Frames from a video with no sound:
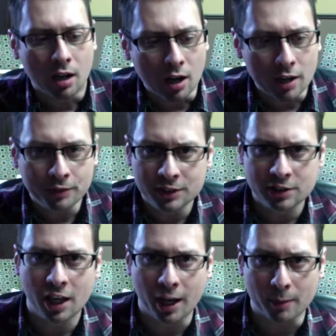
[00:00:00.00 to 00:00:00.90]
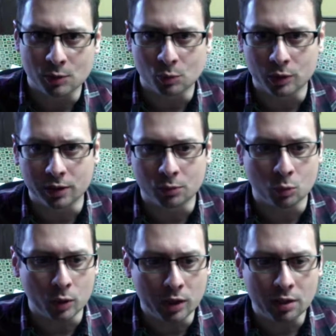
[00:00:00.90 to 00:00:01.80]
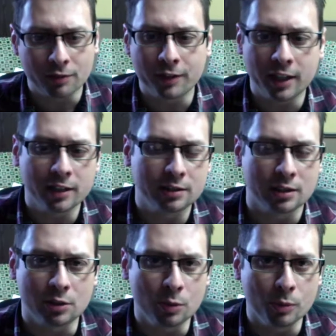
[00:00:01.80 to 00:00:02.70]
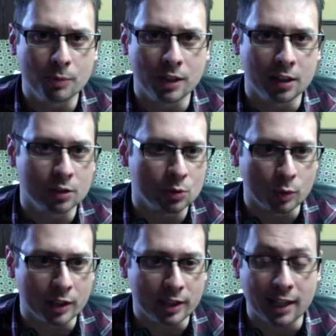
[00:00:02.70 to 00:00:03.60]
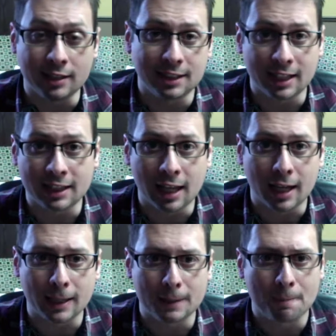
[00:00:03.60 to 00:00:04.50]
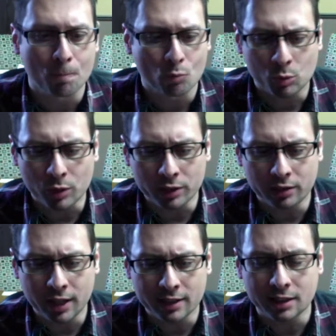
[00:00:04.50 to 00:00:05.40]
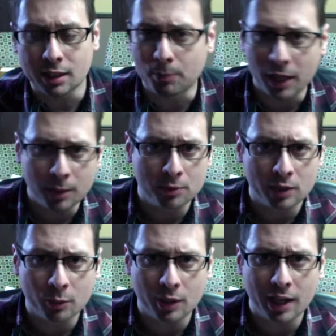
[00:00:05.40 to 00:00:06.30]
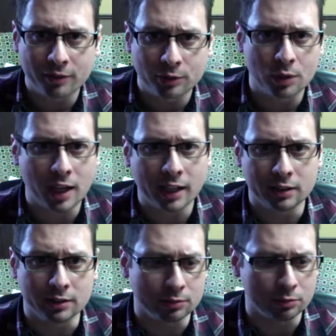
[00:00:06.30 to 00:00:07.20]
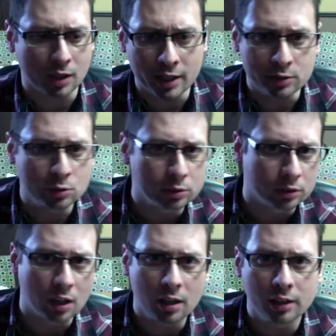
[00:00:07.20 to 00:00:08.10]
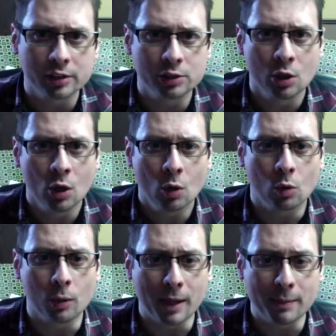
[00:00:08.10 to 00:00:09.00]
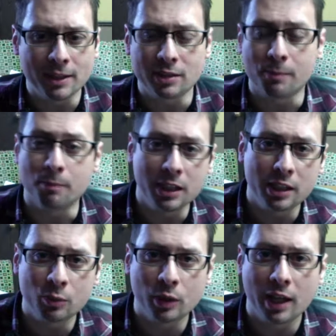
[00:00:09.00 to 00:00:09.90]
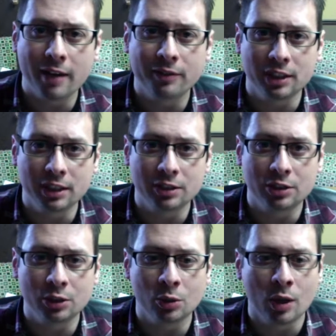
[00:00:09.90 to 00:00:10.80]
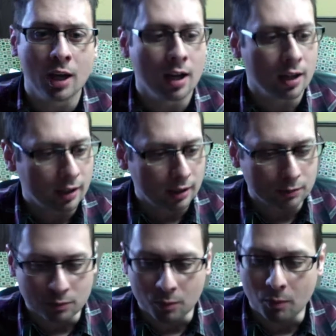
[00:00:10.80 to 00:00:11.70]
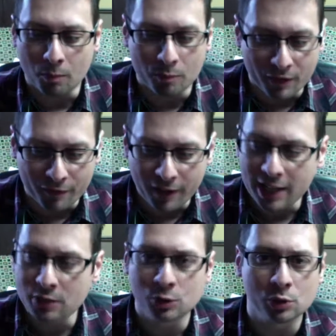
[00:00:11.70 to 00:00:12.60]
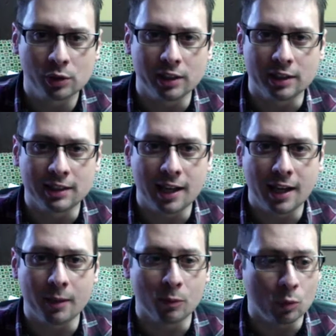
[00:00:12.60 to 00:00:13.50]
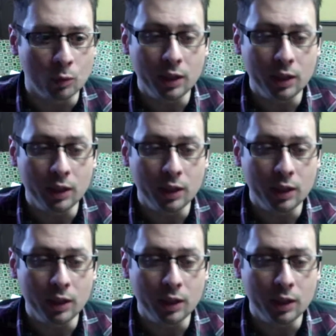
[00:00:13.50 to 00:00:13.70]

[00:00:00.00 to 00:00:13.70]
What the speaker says: Oftentimes, when we are faced as human beings with a deadline, whether that's a paper that we have to write in high school or college, or maybe it's a meeting we have to get to, the vast majority of the time,